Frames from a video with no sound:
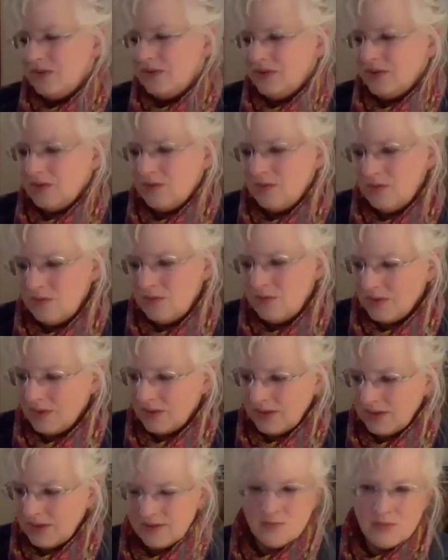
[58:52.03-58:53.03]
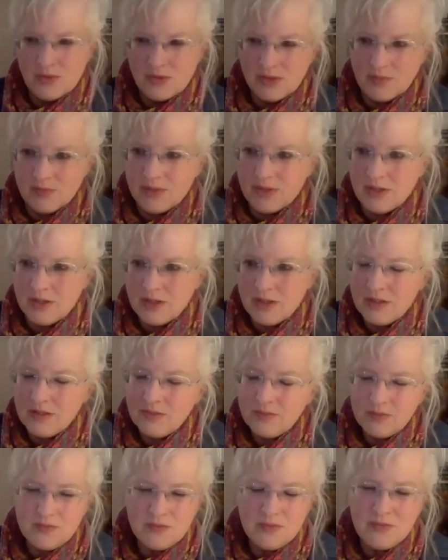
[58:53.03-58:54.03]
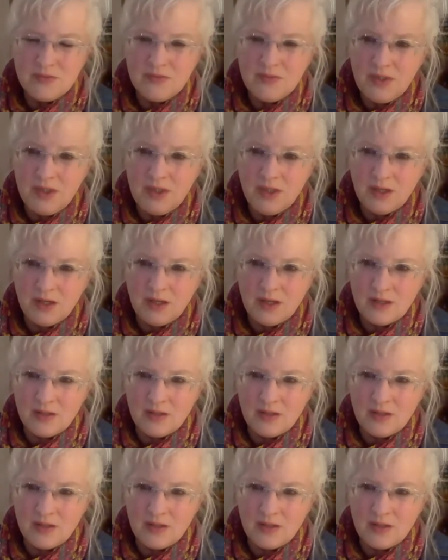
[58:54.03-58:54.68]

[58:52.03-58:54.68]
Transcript: don't worry so much about it. Yeah.